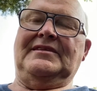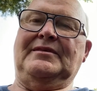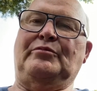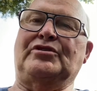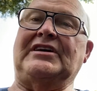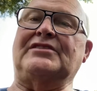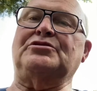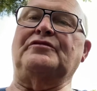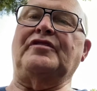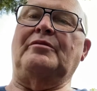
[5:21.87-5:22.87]
protect
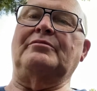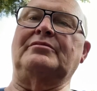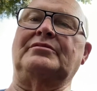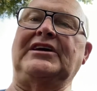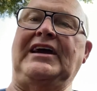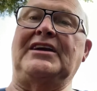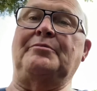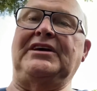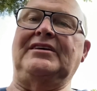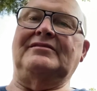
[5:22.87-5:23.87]
you from the
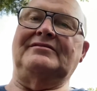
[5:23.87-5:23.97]
enemy,